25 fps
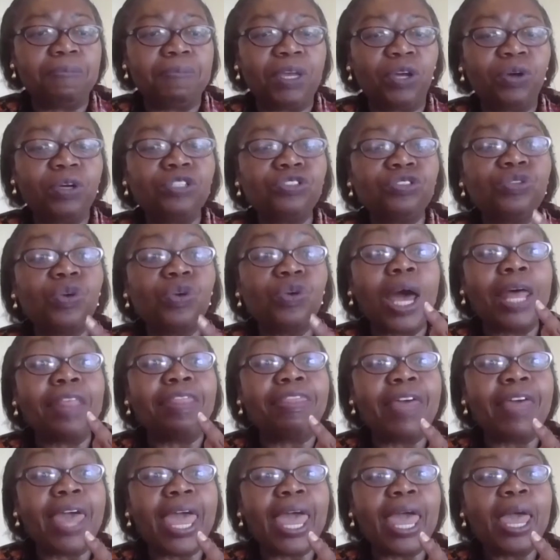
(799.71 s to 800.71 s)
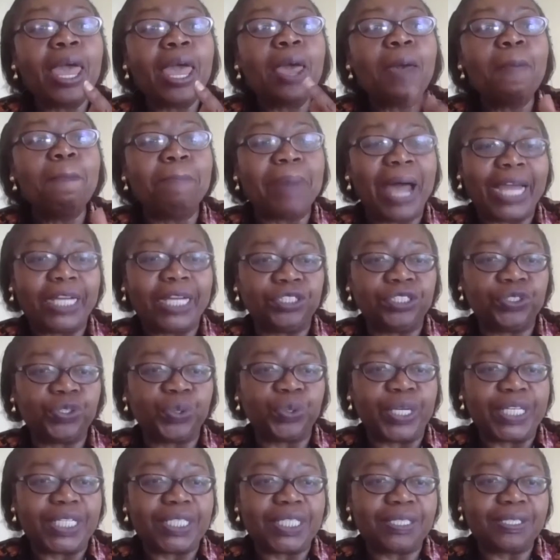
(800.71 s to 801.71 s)
because you are there by
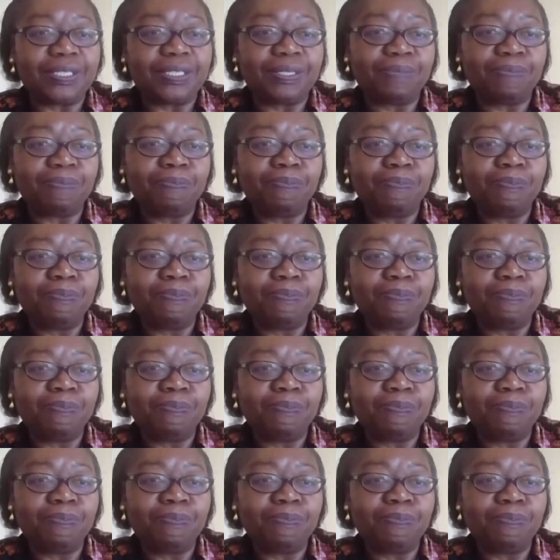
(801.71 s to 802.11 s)
choice.